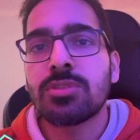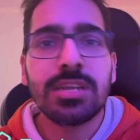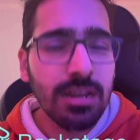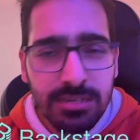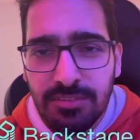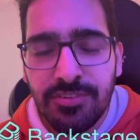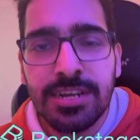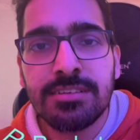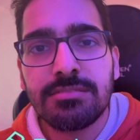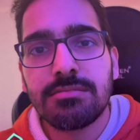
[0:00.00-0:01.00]
So there are
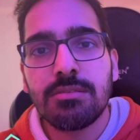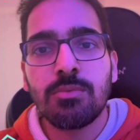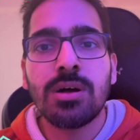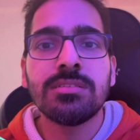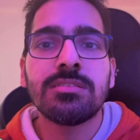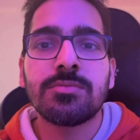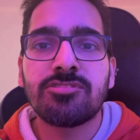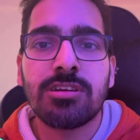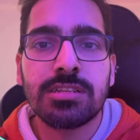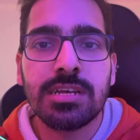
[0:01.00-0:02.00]
different ones
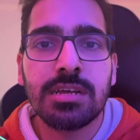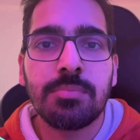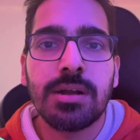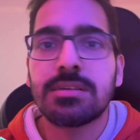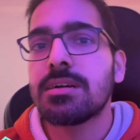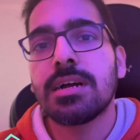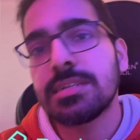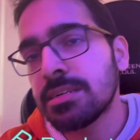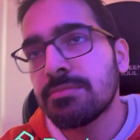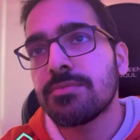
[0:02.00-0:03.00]
which are there, but
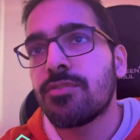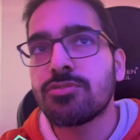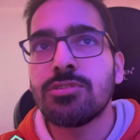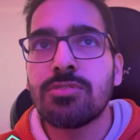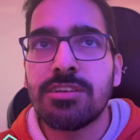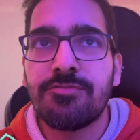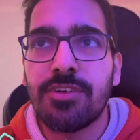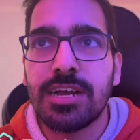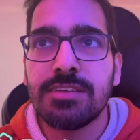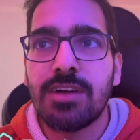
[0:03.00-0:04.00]
I think for
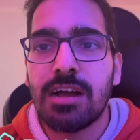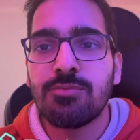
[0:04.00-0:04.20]
2025,